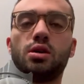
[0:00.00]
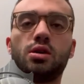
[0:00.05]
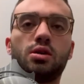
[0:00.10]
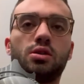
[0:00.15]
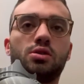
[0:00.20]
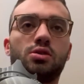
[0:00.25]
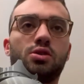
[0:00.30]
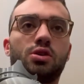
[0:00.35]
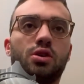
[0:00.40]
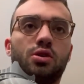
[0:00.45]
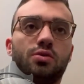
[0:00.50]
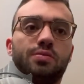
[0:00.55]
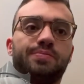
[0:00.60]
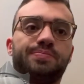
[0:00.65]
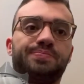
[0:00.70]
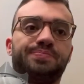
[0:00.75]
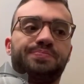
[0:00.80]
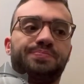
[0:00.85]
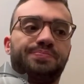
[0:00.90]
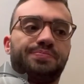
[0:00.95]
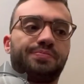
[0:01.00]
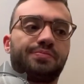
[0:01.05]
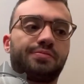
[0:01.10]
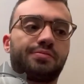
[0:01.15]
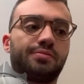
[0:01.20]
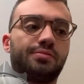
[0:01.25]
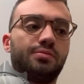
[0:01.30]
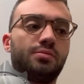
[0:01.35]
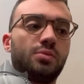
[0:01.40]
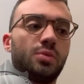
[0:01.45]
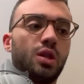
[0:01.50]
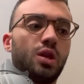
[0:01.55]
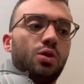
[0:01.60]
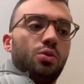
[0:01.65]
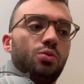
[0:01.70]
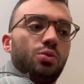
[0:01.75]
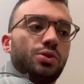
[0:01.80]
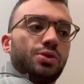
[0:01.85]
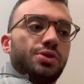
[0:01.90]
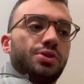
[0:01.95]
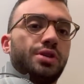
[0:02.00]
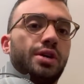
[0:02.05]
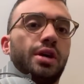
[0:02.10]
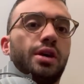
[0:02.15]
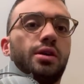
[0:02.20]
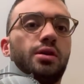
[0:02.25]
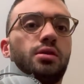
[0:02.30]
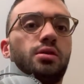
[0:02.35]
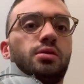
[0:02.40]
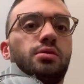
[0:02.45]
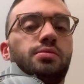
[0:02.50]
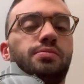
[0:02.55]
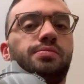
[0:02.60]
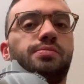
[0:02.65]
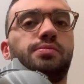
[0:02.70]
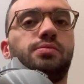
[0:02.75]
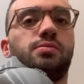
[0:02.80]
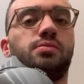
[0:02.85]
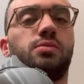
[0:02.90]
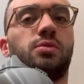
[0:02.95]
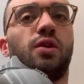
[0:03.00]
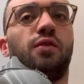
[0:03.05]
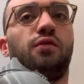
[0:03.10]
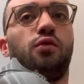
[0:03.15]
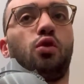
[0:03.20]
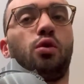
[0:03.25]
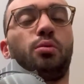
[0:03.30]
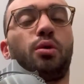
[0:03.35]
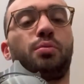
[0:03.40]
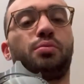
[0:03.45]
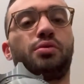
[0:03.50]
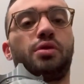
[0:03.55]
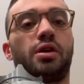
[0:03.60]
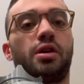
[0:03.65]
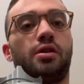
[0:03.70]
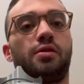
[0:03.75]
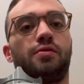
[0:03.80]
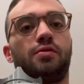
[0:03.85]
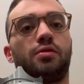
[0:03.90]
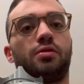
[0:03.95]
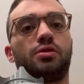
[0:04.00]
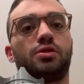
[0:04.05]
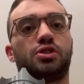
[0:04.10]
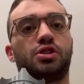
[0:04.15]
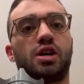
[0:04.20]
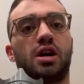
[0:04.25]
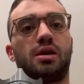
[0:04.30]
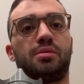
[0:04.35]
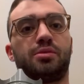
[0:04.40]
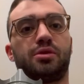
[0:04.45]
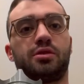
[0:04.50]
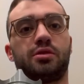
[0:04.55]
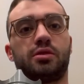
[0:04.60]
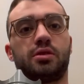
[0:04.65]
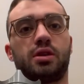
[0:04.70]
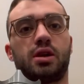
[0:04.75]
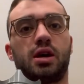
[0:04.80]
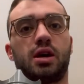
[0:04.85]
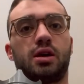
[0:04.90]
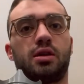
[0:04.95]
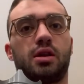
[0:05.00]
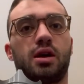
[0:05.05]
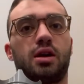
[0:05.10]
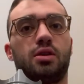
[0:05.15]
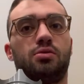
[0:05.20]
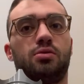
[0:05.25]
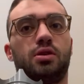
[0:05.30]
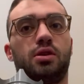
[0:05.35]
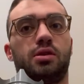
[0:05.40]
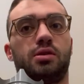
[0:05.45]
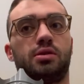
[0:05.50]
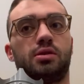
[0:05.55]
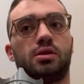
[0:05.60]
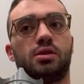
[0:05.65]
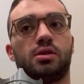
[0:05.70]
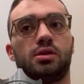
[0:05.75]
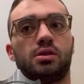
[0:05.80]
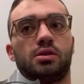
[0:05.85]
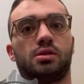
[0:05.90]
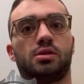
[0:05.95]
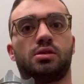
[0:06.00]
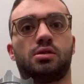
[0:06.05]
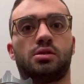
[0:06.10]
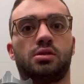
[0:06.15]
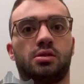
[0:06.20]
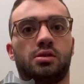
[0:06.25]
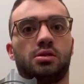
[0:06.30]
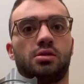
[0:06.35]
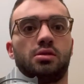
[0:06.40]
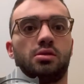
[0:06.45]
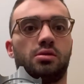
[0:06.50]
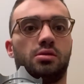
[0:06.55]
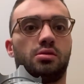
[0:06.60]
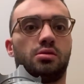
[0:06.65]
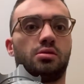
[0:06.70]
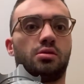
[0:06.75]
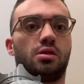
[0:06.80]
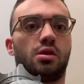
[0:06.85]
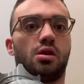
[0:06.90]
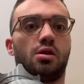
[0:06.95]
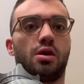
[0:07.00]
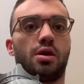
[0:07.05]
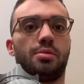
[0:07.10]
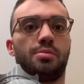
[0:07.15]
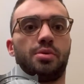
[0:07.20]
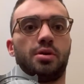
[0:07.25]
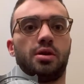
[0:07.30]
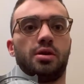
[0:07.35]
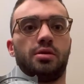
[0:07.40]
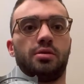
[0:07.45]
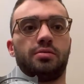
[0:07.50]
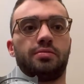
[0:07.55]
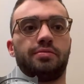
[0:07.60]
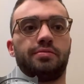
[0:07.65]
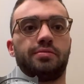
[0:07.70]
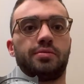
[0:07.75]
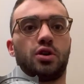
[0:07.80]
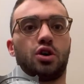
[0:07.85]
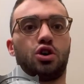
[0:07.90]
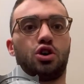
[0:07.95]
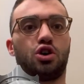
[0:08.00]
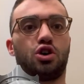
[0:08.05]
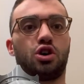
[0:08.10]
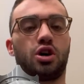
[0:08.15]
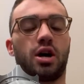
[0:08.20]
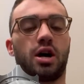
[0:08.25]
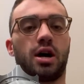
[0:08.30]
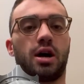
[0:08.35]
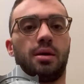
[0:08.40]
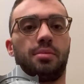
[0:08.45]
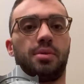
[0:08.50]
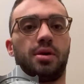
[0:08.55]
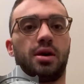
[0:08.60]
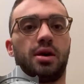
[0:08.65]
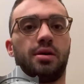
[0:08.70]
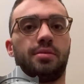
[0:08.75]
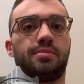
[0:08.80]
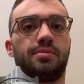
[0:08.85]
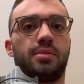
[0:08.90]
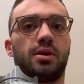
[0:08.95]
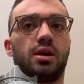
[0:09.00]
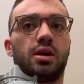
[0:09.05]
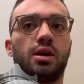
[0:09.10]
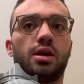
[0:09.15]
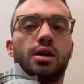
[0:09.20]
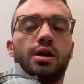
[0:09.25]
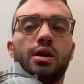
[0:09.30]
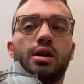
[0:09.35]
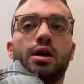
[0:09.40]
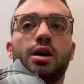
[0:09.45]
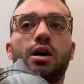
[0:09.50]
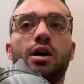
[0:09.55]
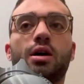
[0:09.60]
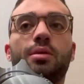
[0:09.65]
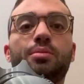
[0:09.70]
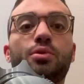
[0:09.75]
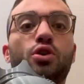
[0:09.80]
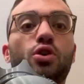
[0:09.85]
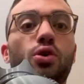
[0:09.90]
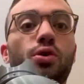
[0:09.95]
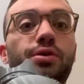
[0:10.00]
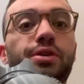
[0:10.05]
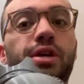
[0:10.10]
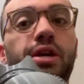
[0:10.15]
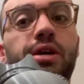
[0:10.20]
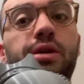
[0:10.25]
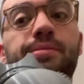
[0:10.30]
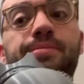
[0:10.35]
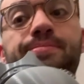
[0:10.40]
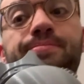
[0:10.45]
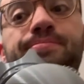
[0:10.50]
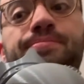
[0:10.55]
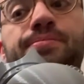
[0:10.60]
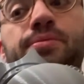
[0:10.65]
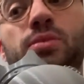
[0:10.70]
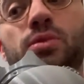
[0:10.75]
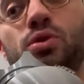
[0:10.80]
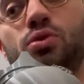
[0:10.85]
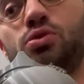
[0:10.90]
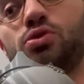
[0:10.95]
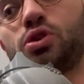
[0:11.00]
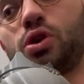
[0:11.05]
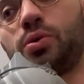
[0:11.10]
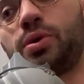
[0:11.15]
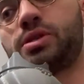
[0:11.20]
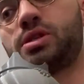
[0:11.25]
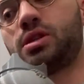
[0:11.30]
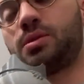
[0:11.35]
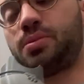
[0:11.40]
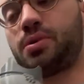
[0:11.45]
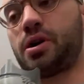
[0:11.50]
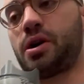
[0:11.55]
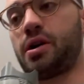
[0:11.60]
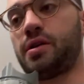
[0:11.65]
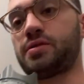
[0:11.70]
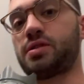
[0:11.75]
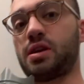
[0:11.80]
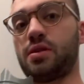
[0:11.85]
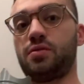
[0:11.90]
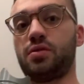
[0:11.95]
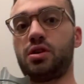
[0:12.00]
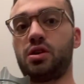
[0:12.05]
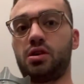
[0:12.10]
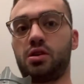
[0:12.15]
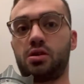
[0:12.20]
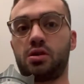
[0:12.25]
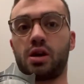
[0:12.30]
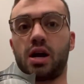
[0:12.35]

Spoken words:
So we'll see. The former player for Shama and Henry. R.I.P. R.I.P. Goldie, who's always in the playoffs every year.